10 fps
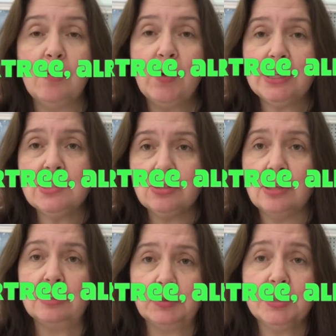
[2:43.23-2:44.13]
I went to
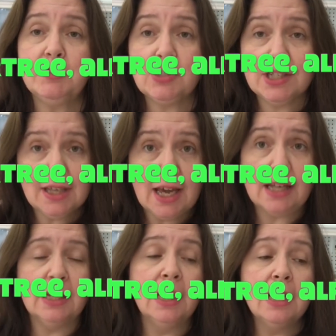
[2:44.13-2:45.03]
Dollar Tree to
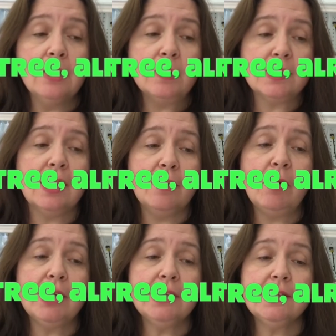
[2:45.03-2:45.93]
get was I
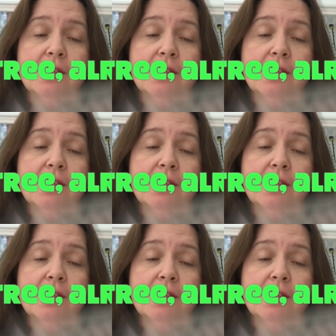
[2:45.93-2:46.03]
wanted